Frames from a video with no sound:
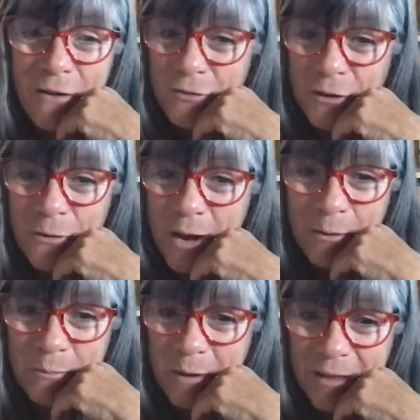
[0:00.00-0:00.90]
off the
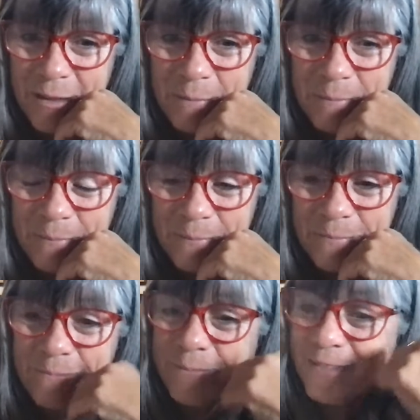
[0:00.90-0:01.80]
ground by them.
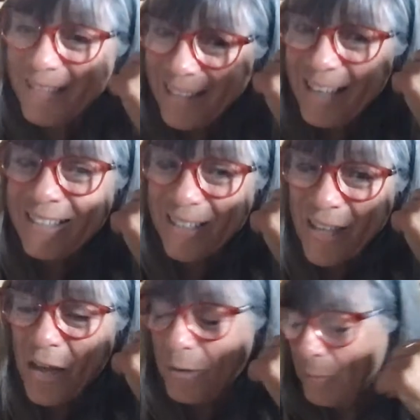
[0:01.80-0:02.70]
That's a lot